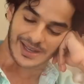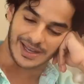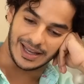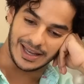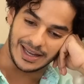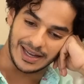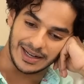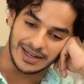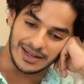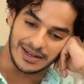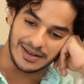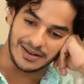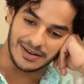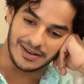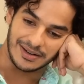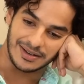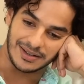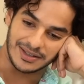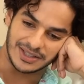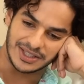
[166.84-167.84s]
and
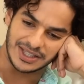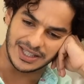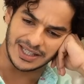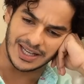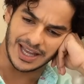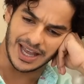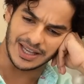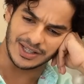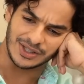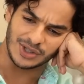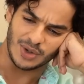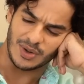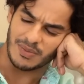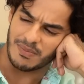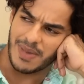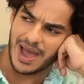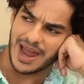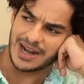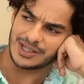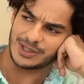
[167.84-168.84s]
uh, she has no
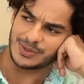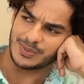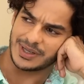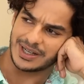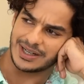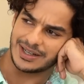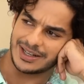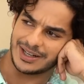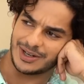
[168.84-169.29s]
embarrassment